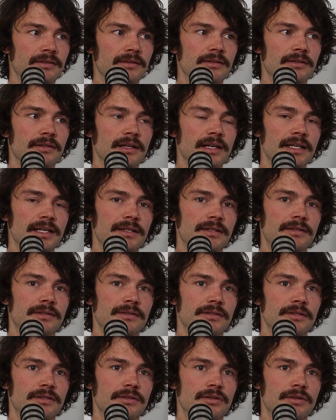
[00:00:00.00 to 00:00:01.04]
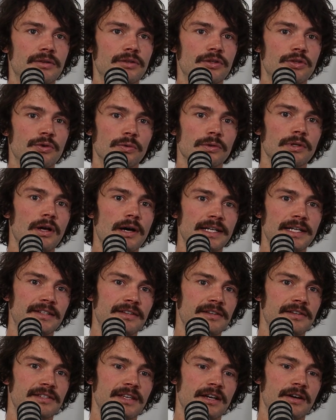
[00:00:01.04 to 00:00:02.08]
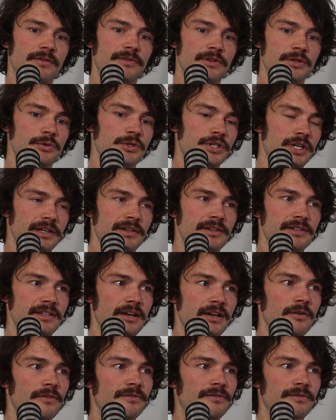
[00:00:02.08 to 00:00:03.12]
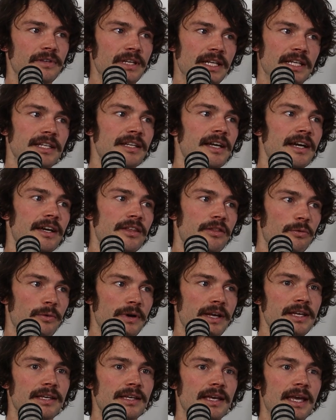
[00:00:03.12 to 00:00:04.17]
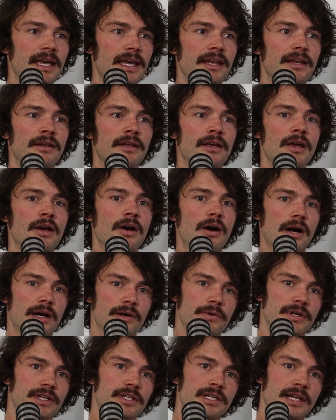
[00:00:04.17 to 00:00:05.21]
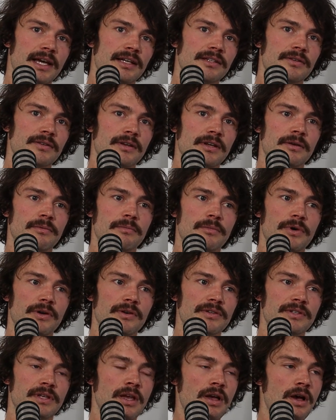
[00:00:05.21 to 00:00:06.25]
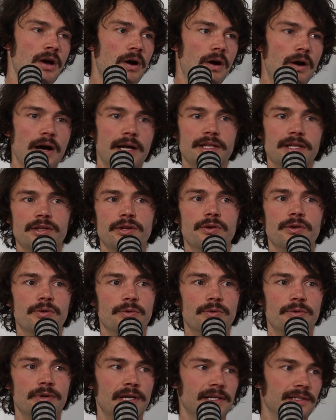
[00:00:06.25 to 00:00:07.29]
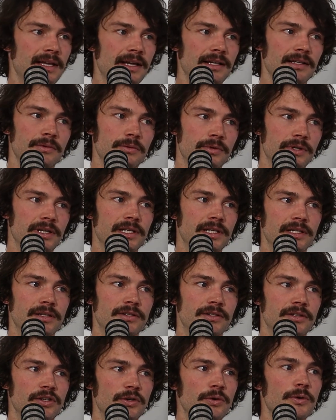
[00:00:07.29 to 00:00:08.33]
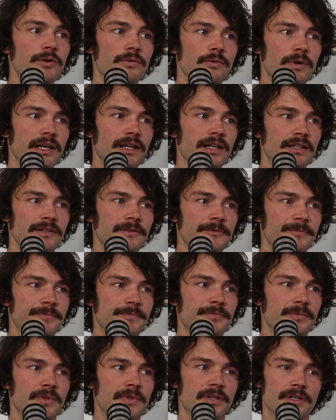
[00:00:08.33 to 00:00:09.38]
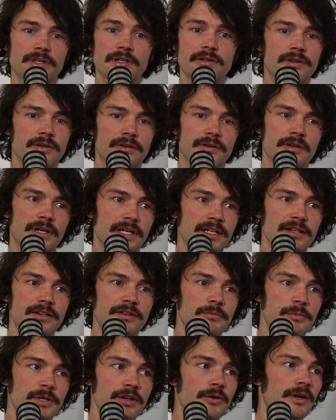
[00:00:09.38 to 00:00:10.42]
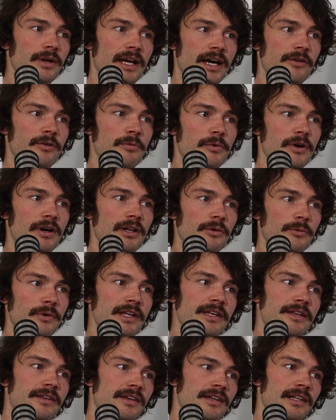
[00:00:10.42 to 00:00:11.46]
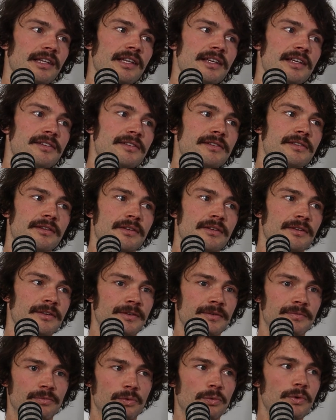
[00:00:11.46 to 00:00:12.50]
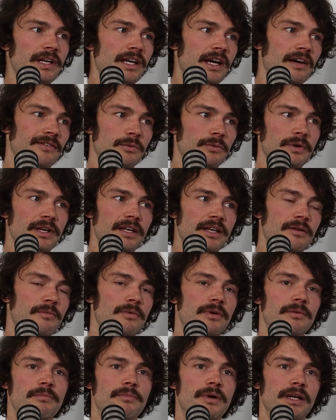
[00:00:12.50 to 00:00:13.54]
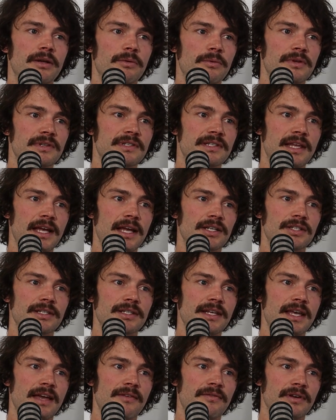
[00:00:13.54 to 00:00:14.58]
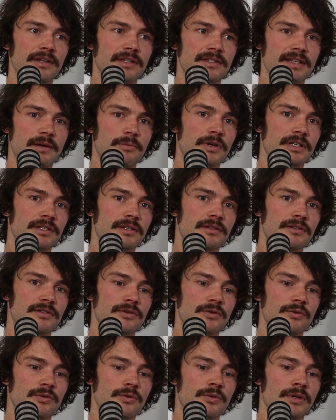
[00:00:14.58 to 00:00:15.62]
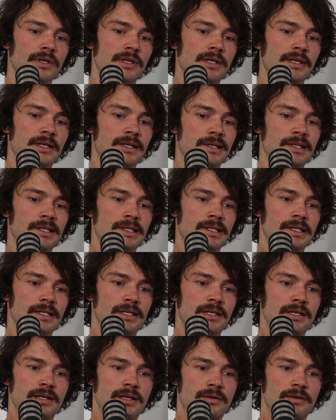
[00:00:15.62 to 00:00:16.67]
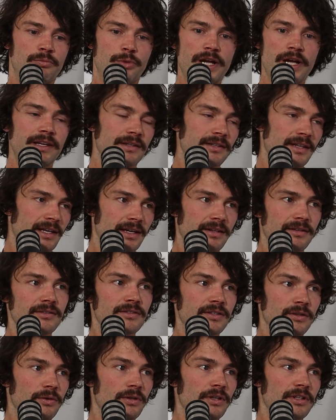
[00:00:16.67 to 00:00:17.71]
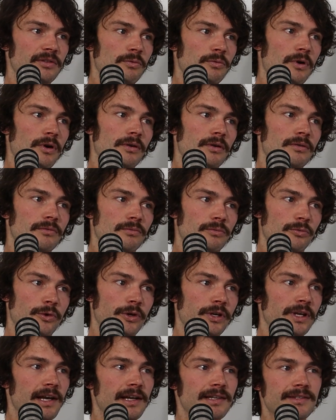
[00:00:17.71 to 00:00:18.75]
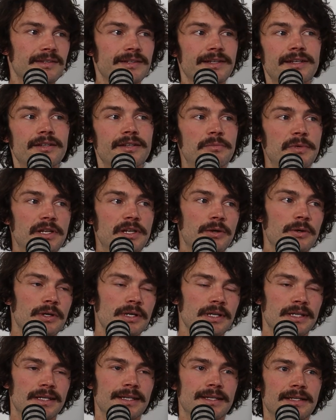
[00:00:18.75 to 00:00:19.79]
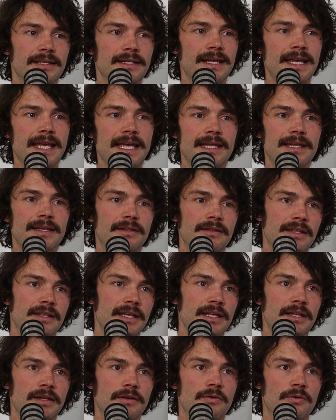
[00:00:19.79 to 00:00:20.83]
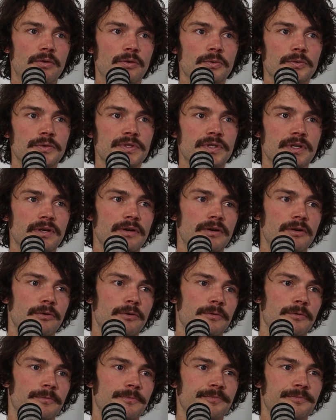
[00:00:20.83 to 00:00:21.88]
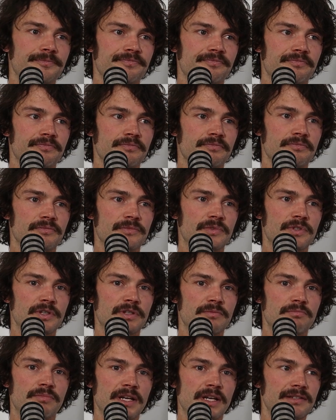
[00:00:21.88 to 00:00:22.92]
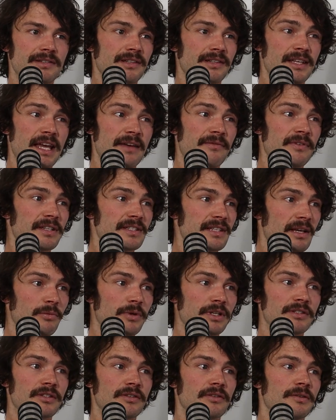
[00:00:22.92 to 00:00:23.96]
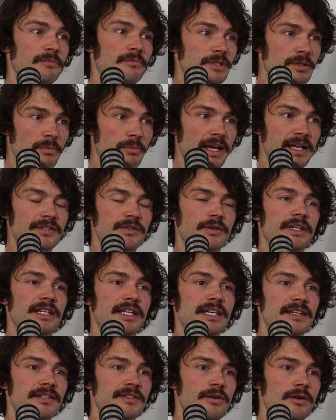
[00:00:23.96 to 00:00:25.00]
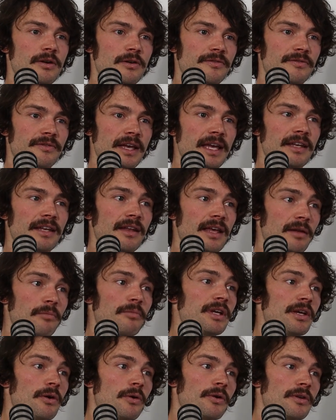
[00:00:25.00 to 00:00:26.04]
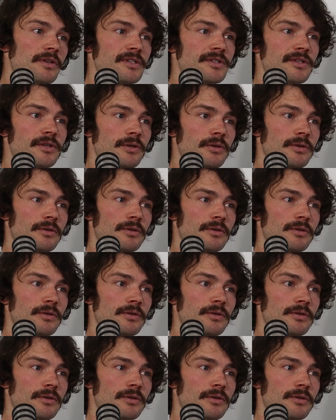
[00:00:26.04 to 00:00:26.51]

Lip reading: Like, you'll lie to yourself and you'll cheat yourself any day of the week. And I reached out to him because I knew exactly what I needed to do in running. I needed to be doing 100 mile a week at least, week after week. But it was actually having someone to break it down into what workouts I needed to be doing, and then also just basically having someone to bounce ideas off and be honest to.